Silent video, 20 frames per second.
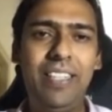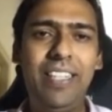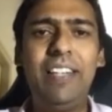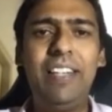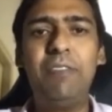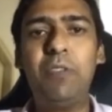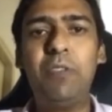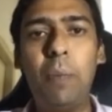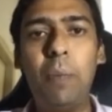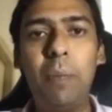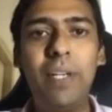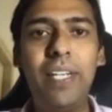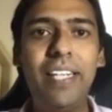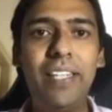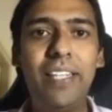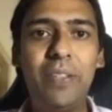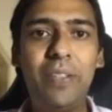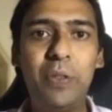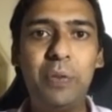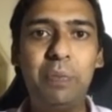
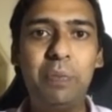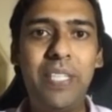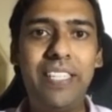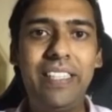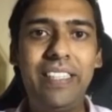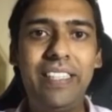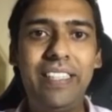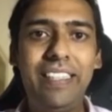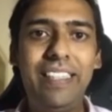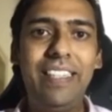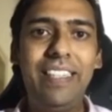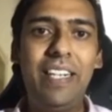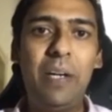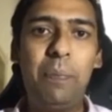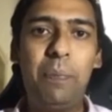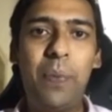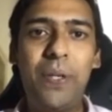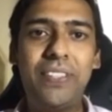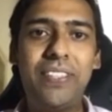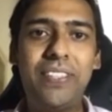Informally, it could be a
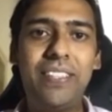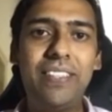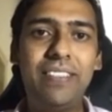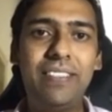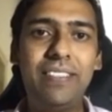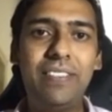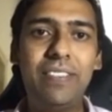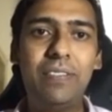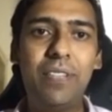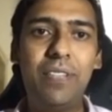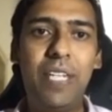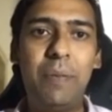person